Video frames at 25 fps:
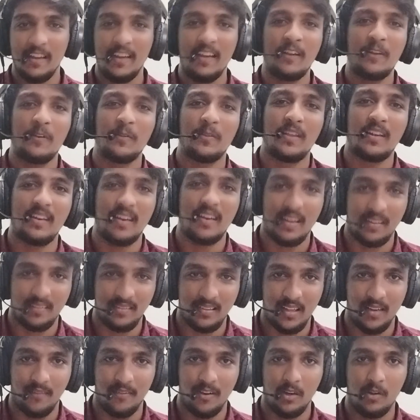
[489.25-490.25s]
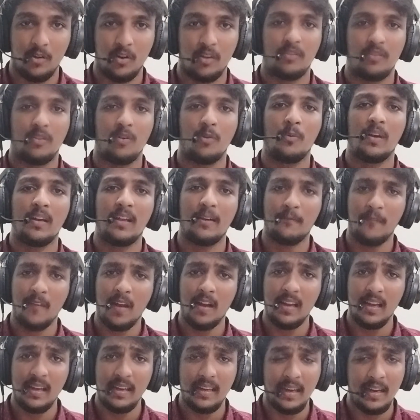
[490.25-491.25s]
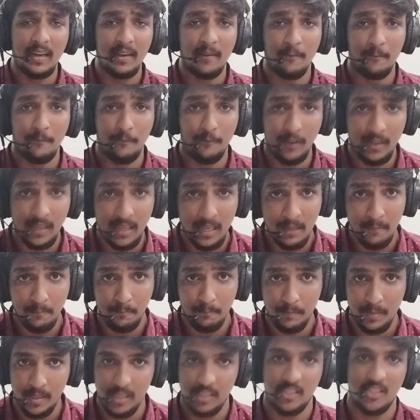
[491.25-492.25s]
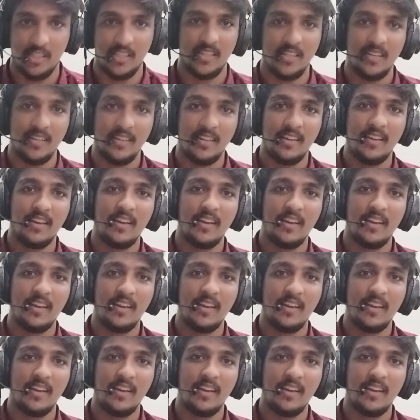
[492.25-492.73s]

it to the next level, because you will definitely need a winning pitch.